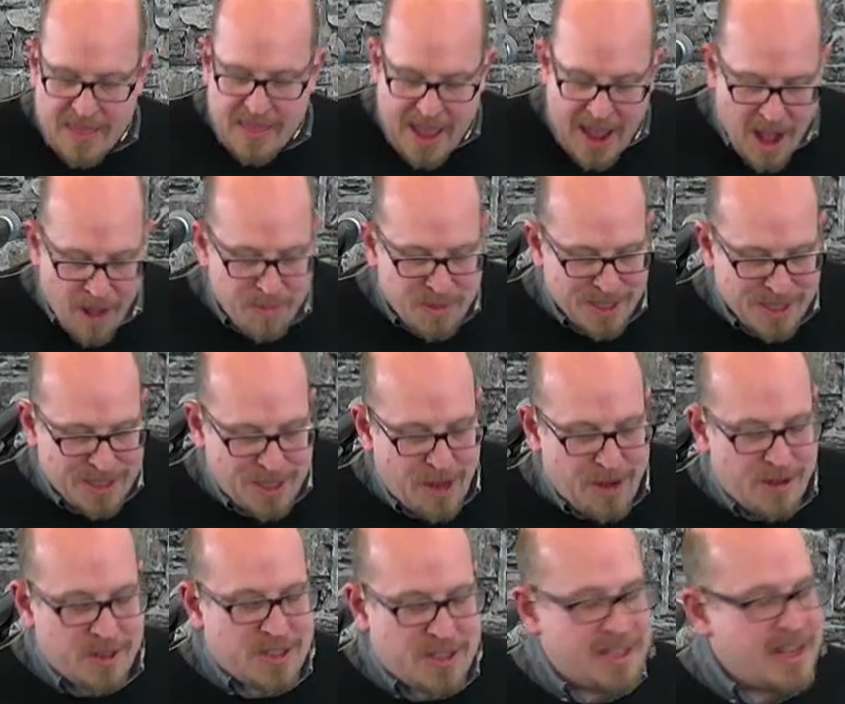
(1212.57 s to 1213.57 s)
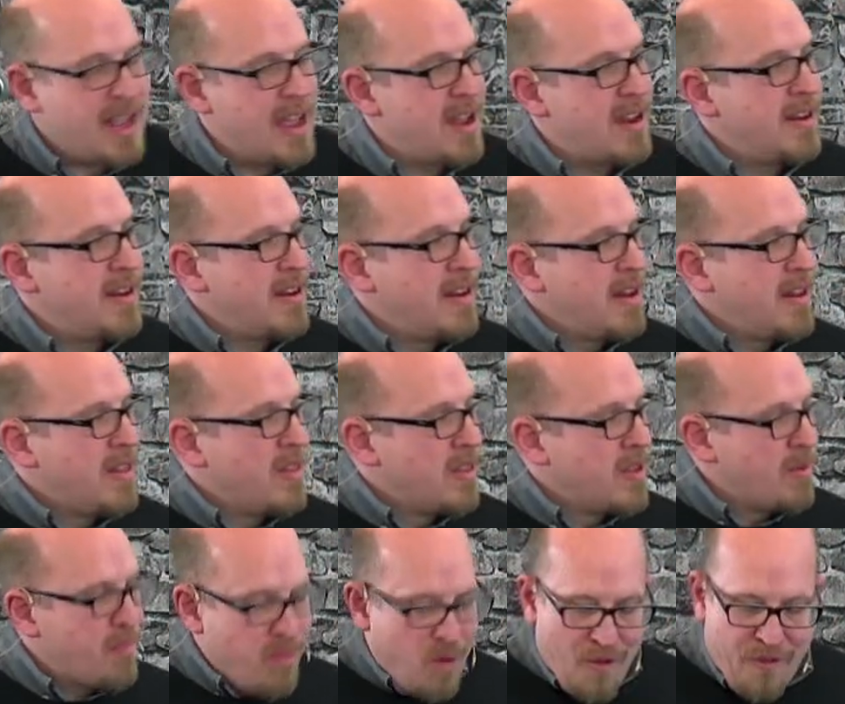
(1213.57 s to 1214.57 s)
that helps us understand
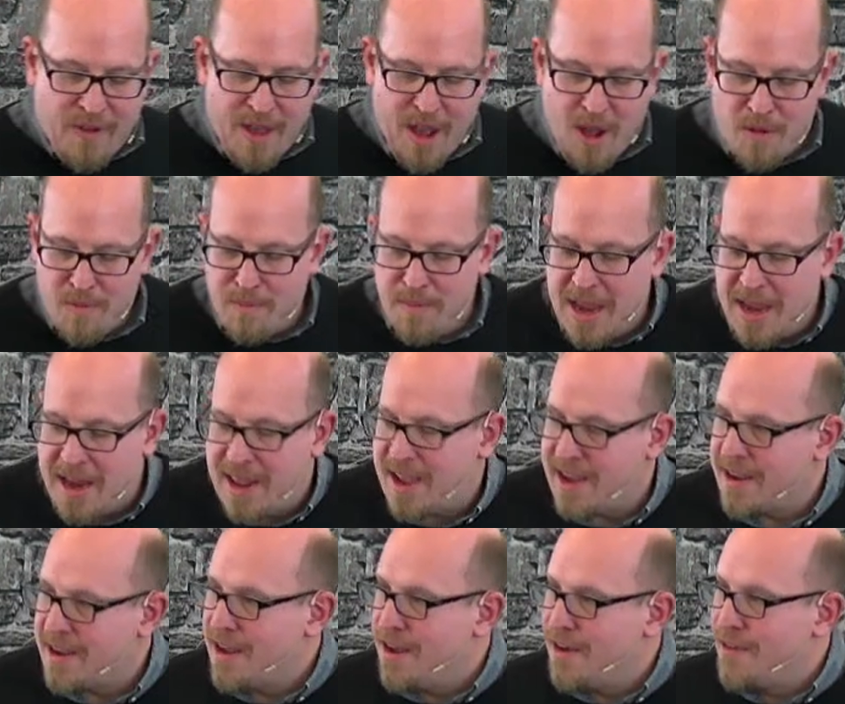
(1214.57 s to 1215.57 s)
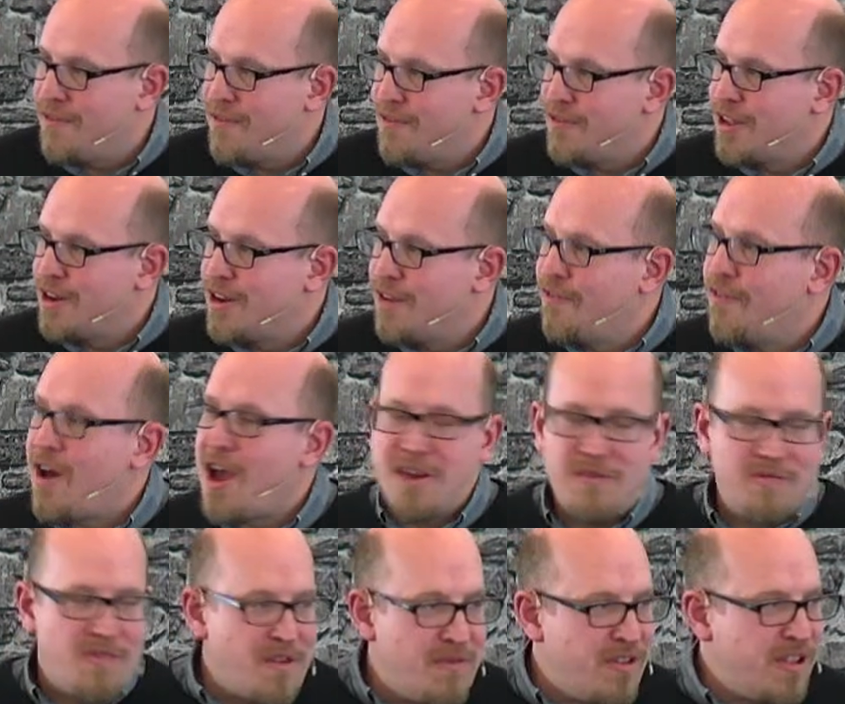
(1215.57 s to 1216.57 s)
the profound meaning of the
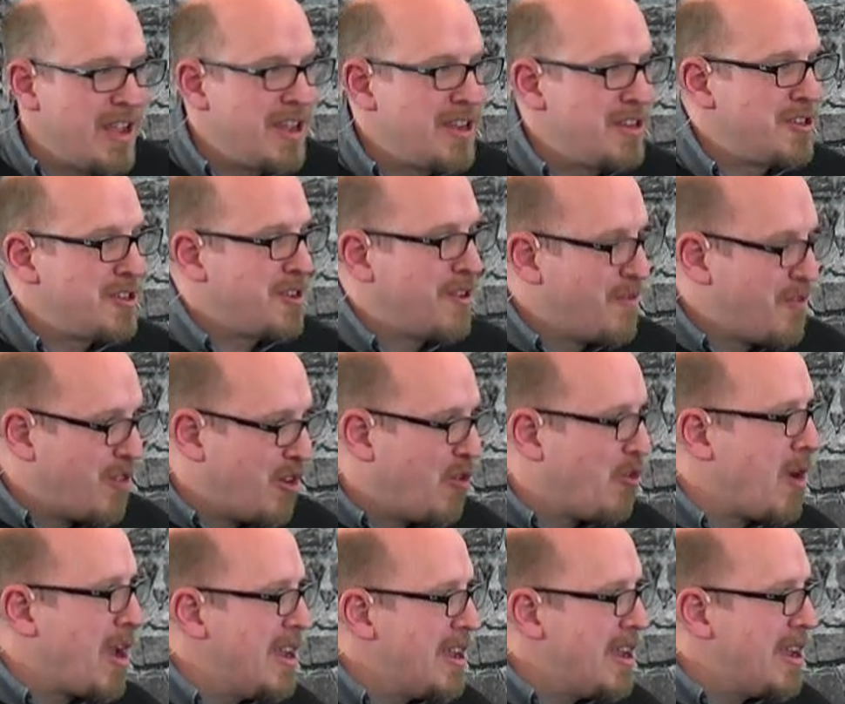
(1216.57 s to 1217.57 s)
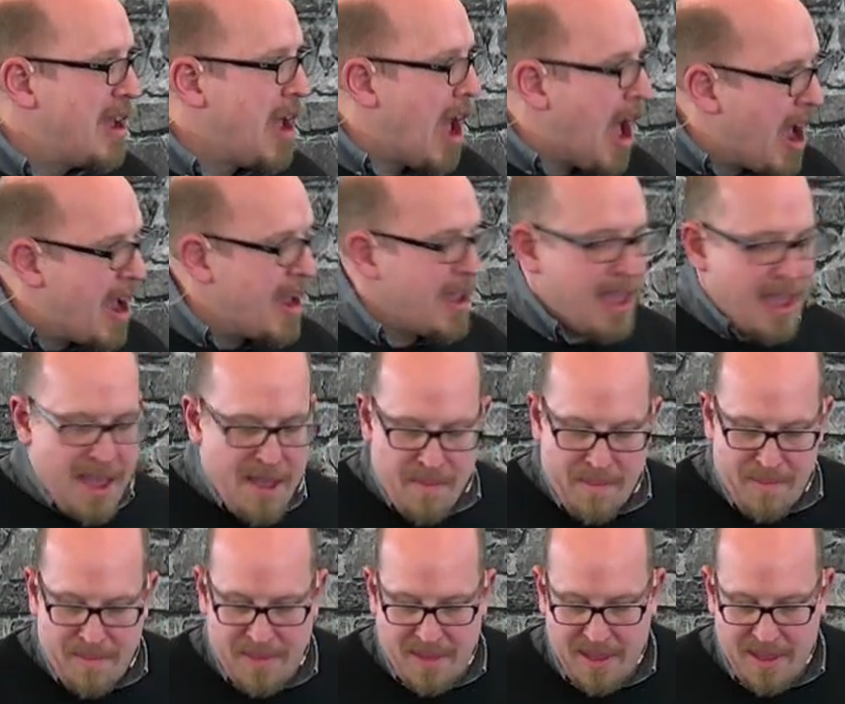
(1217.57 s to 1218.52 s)
divine revelation of the great I am.